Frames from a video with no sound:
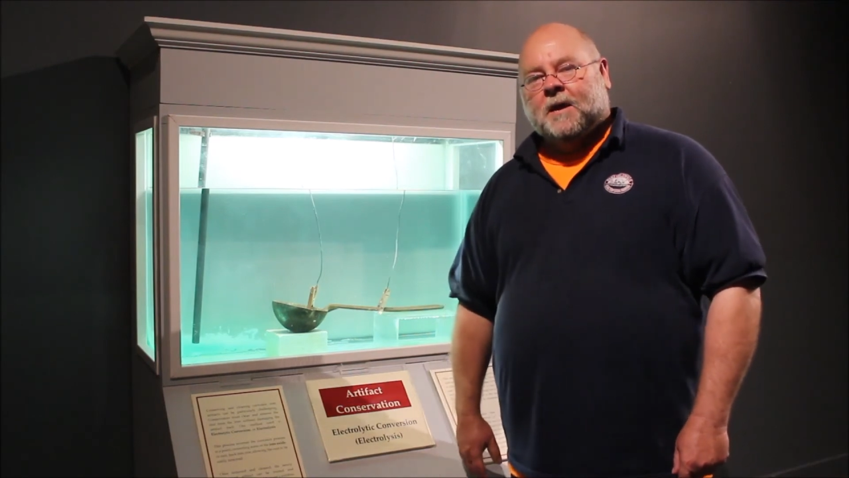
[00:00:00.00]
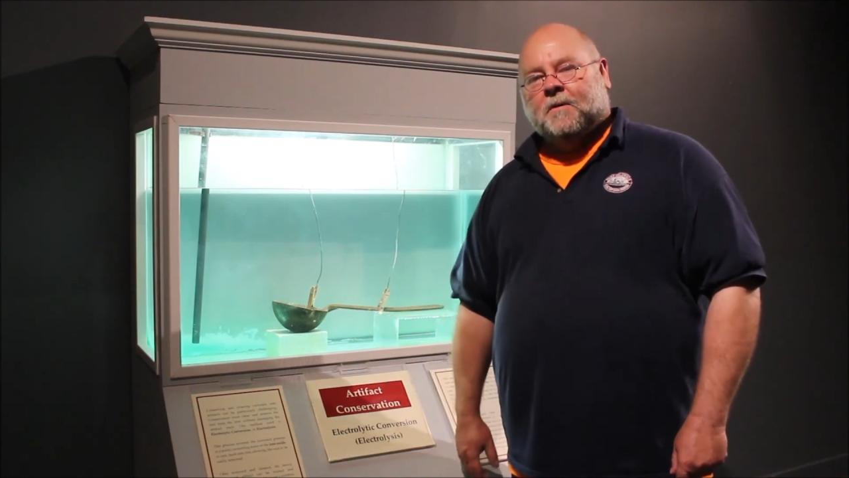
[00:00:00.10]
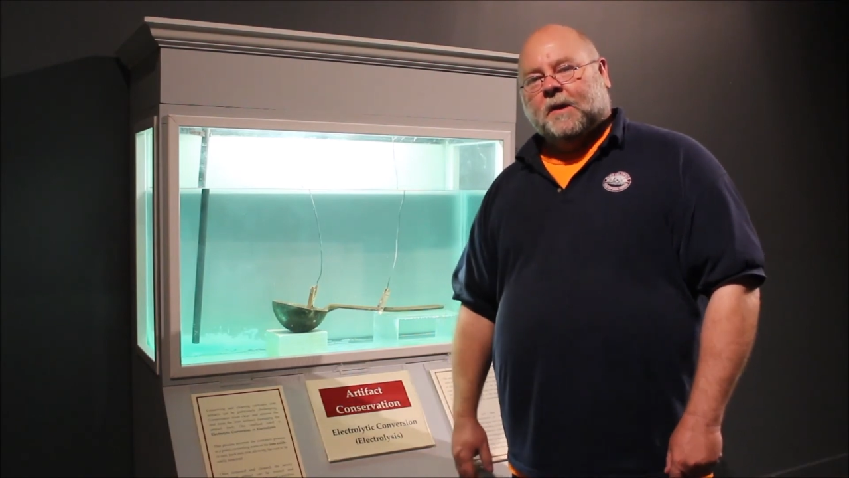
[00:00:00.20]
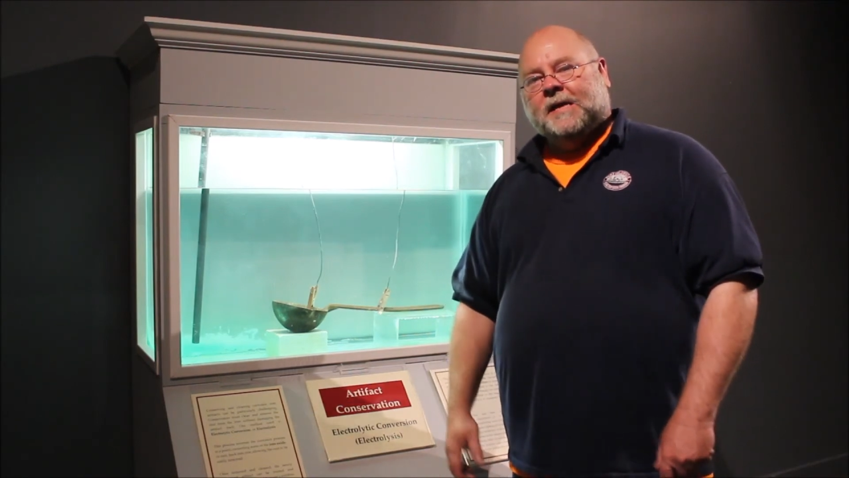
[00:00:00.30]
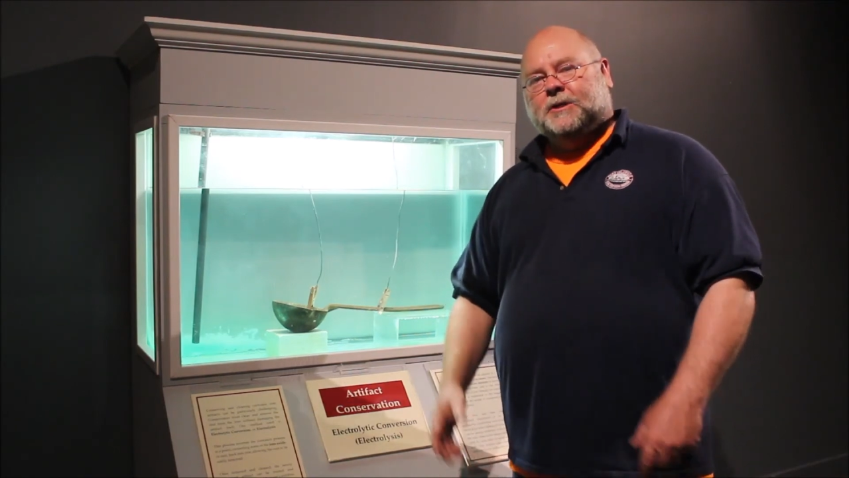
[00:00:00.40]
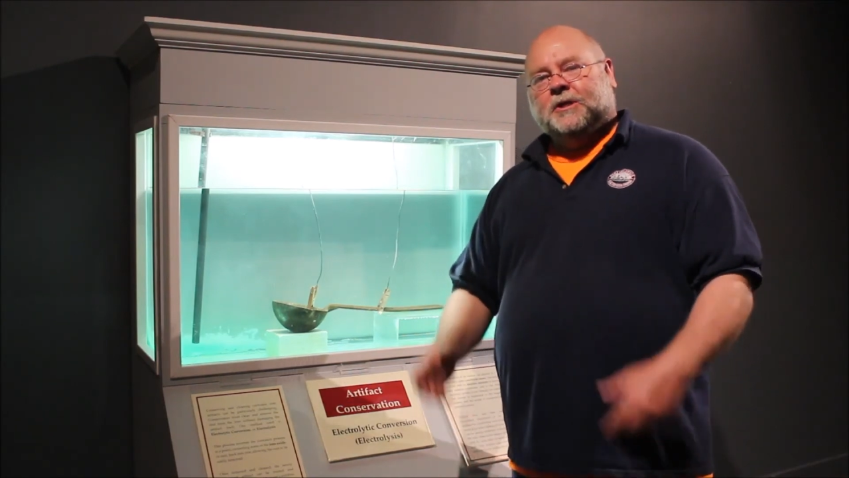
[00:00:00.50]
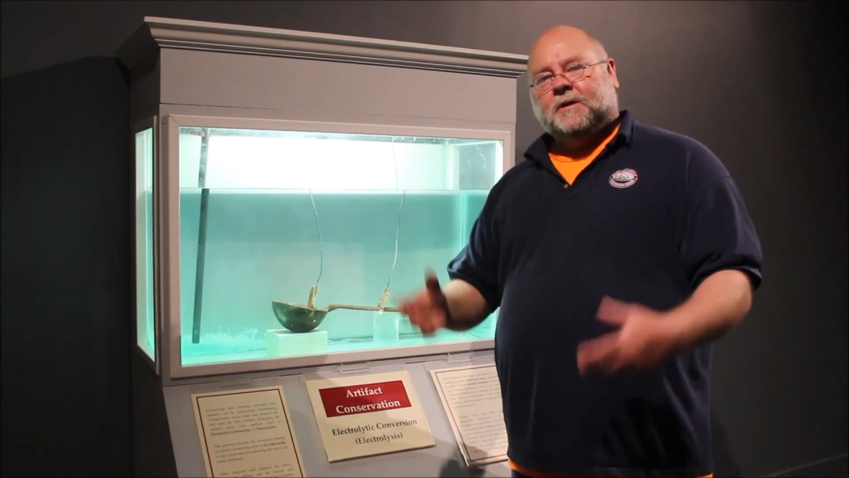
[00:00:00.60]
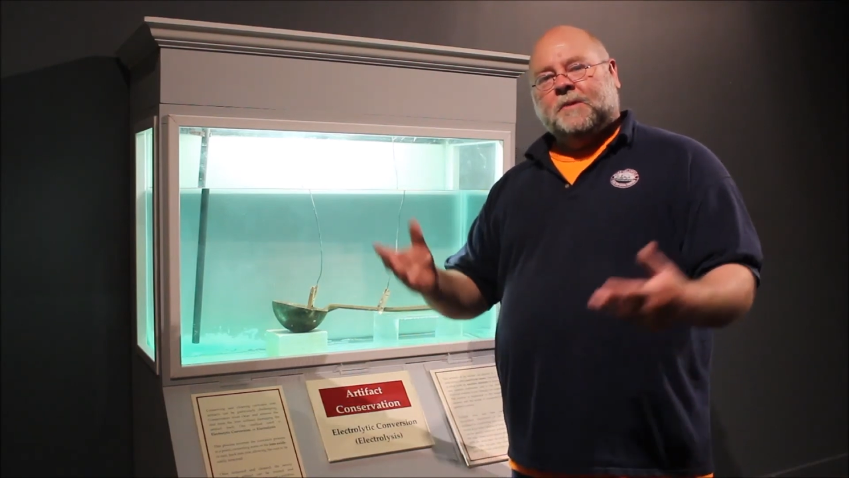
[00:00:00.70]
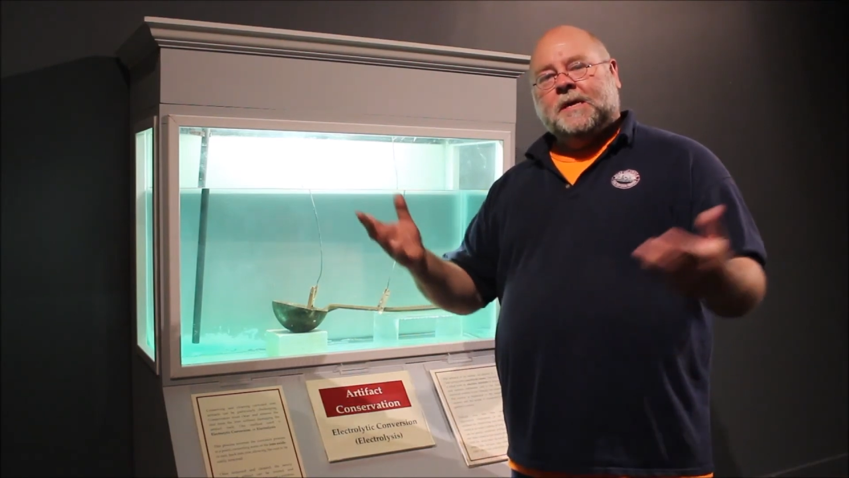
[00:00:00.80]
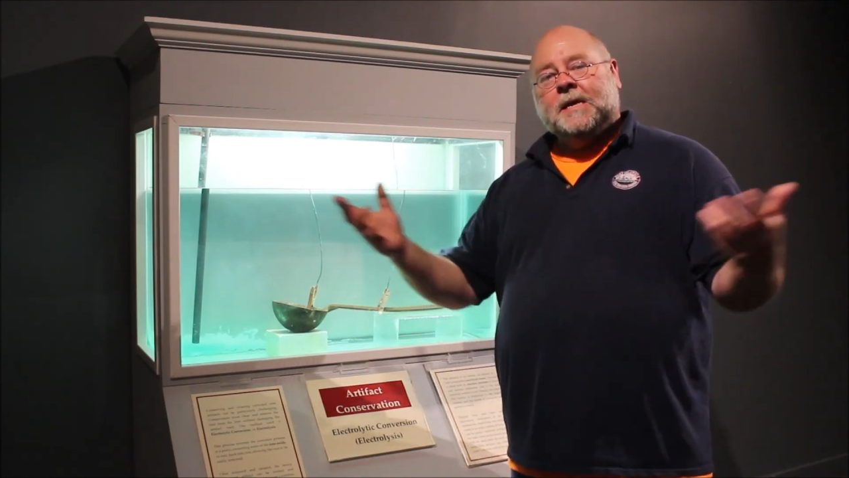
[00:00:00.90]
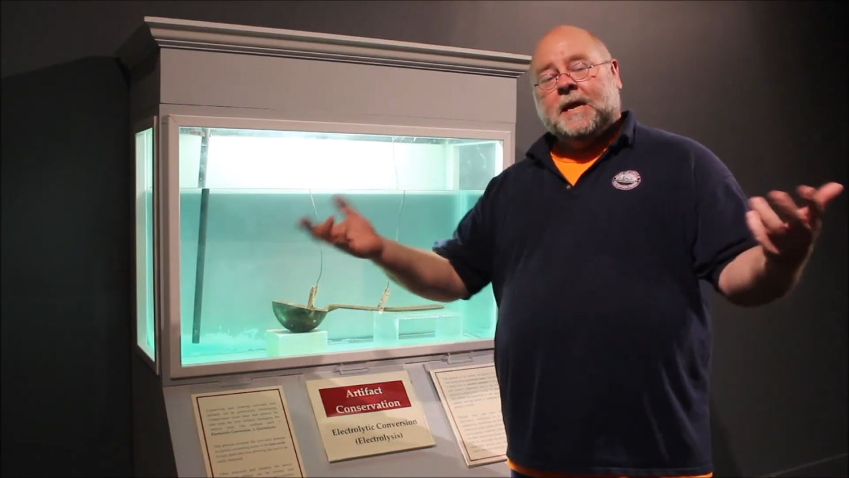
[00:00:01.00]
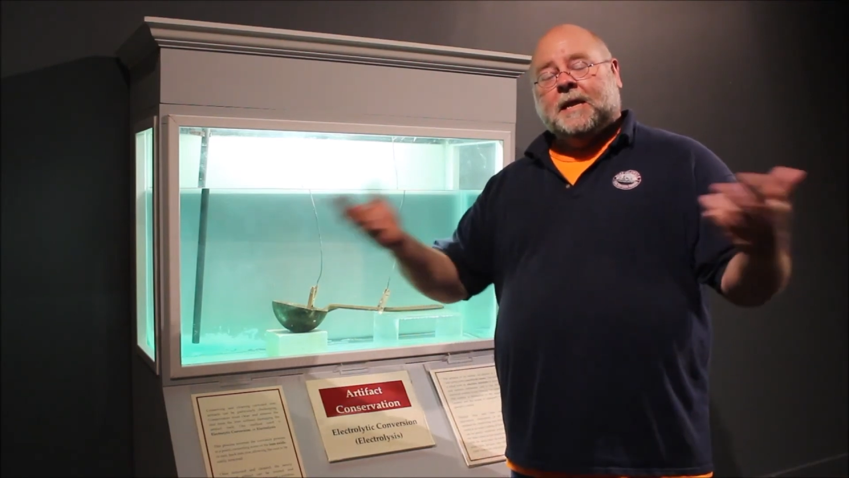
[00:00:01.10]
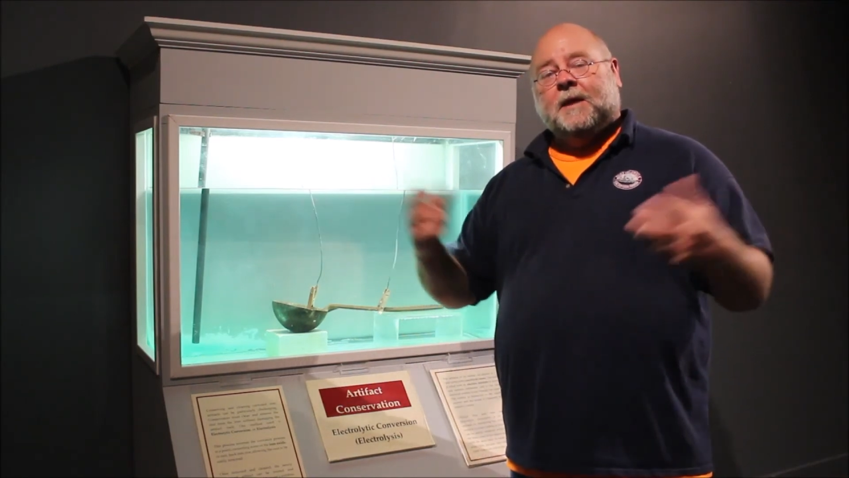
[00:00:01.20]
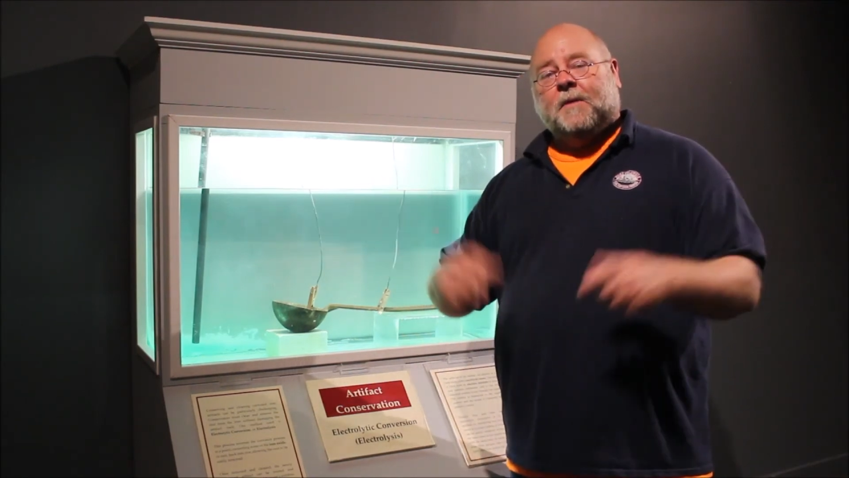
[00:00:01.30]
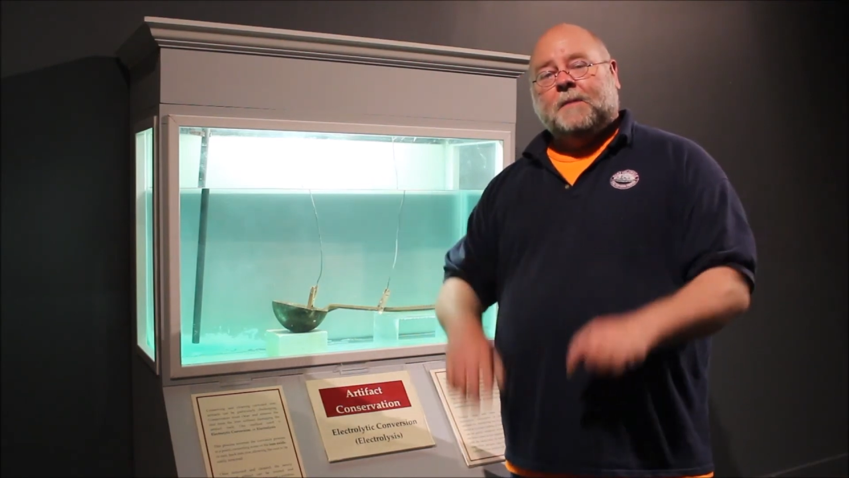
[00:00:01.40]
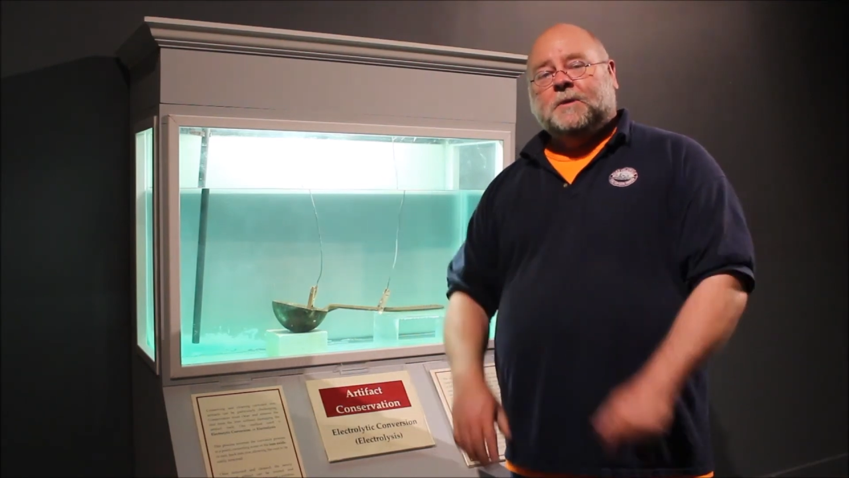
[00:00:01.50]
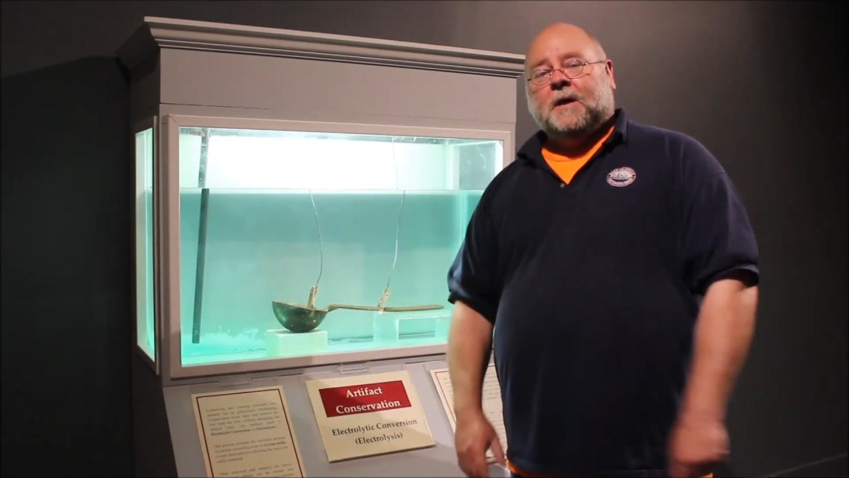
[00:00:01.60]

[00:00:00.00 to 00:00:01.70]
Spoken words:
Well, ladies and gentlemen, that wraps